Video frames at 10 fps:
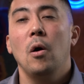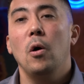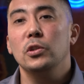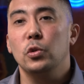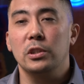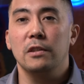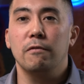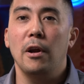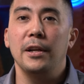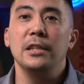all sorts
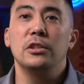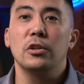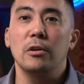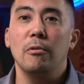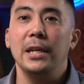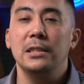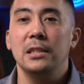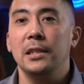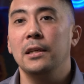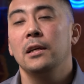of running, dirt
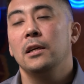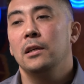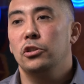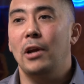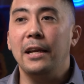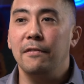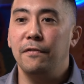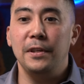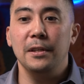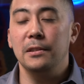racing, track and
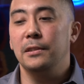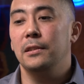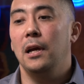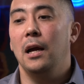field,